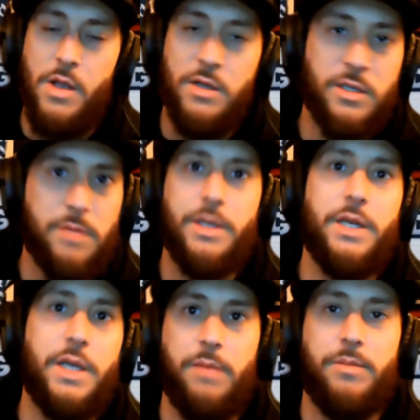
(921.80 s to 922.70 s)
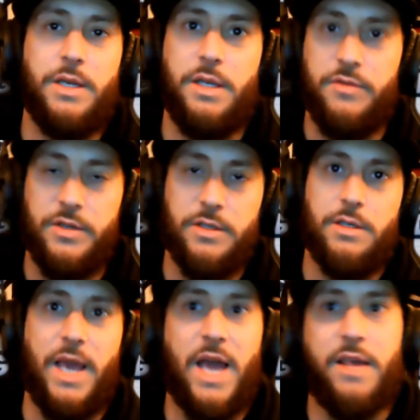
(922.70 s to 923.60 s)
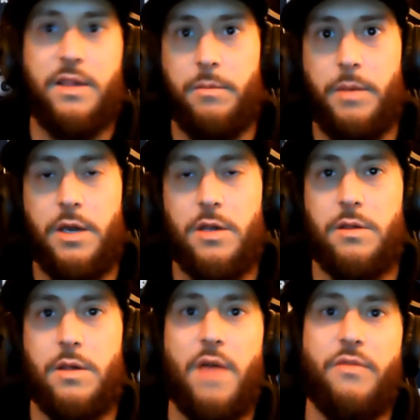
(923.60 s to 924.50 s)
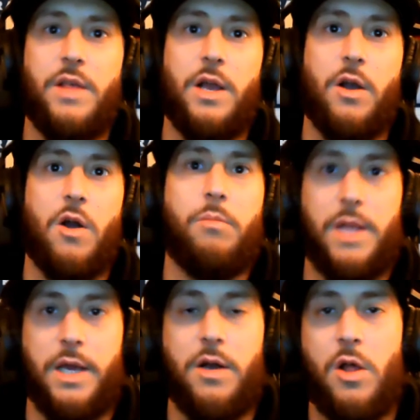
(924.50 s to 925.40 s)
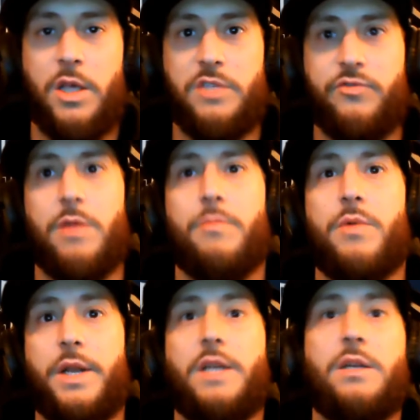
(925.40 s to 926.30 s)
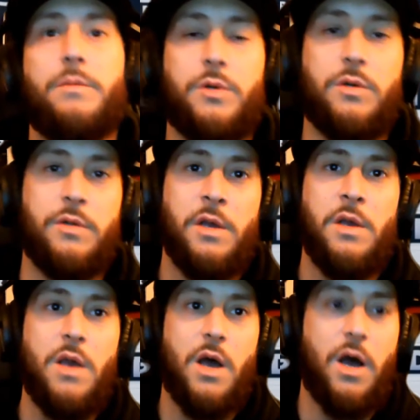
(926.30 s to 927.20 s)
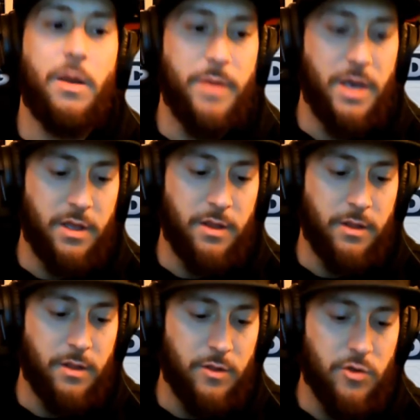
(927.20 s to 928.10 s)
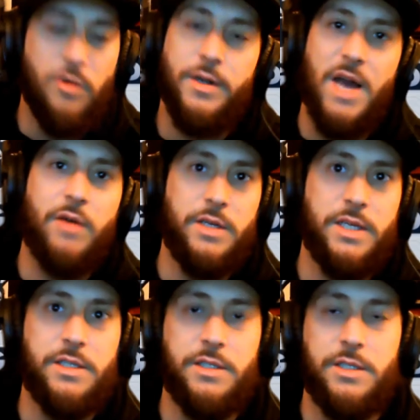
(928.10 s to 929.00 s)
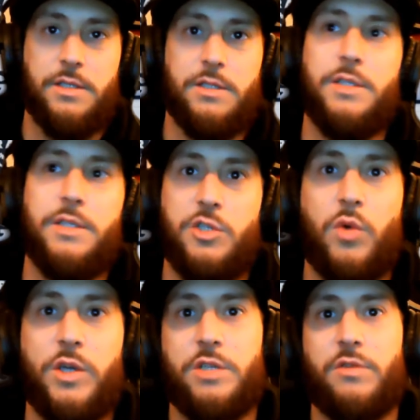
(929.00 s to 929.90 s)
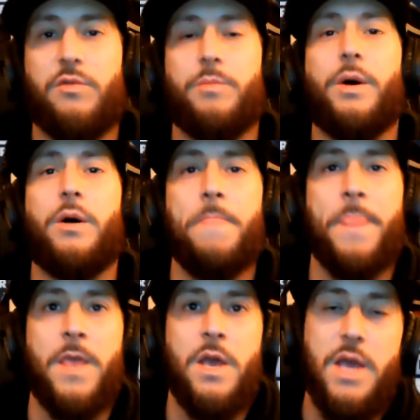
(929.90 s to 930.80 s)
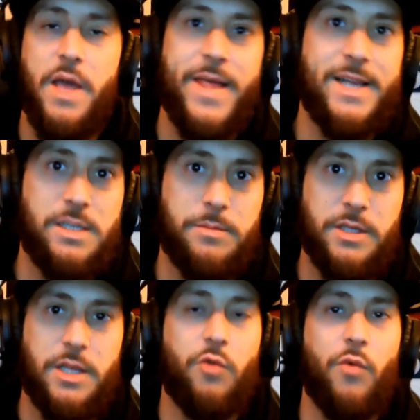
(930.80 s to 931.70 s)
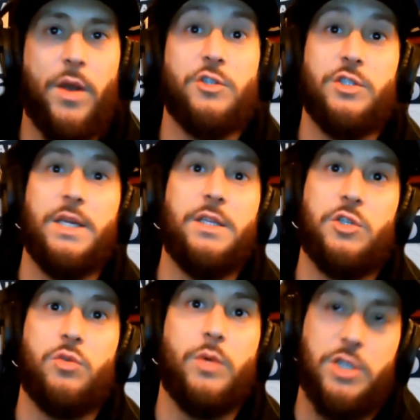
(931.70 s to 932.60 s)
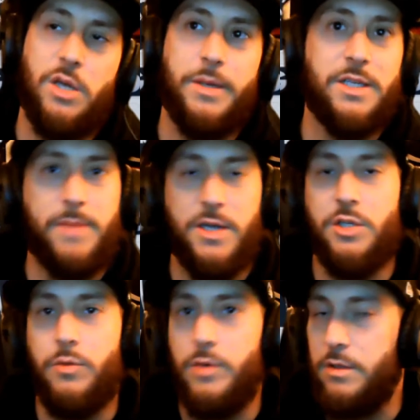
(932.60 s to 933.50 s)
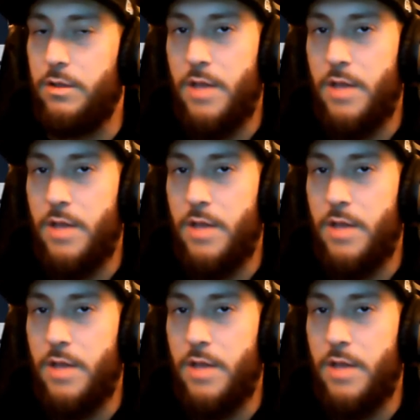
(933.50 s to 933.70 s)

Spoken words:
something to keep the defense guessing, because I feel like our play calling is very predictable in certain down and distances and situational football. And that's something that the Raiders need to switch up, especially with